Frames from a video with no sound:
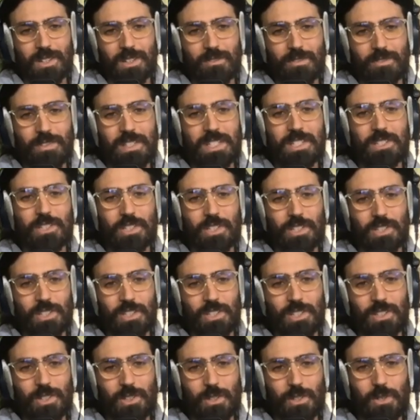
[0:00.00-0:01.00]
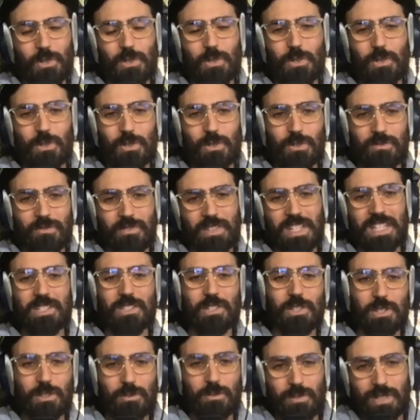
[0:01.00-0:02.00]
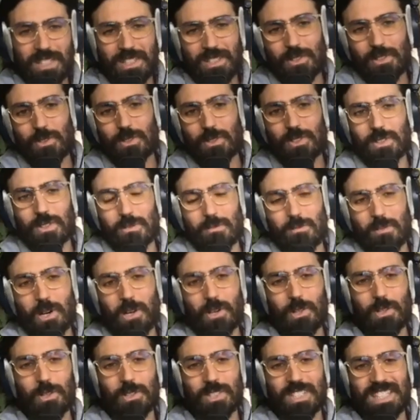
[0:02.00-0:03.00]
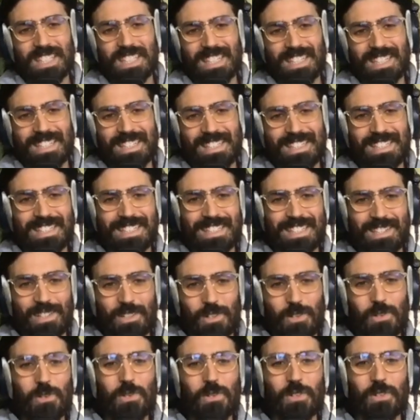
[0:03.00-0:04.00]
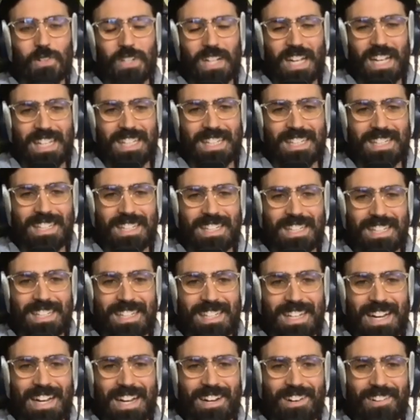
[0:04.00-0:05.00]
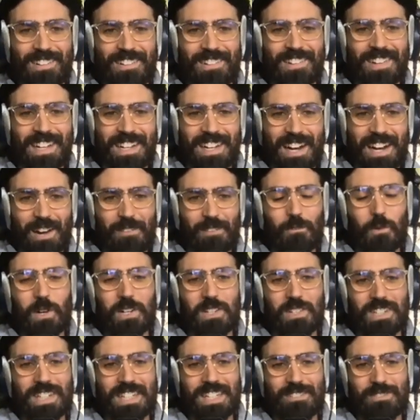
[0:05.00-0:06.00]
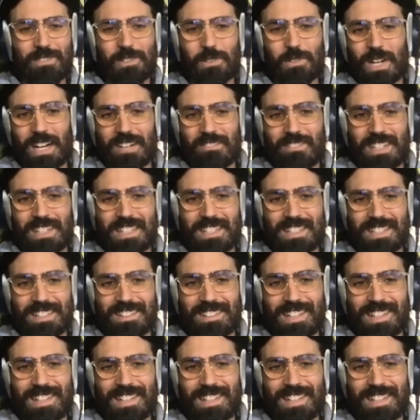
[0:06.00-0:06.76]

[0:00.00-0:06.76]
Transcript: feature, whose feature's been used the most and who created it? How, I'm wondering if you have anything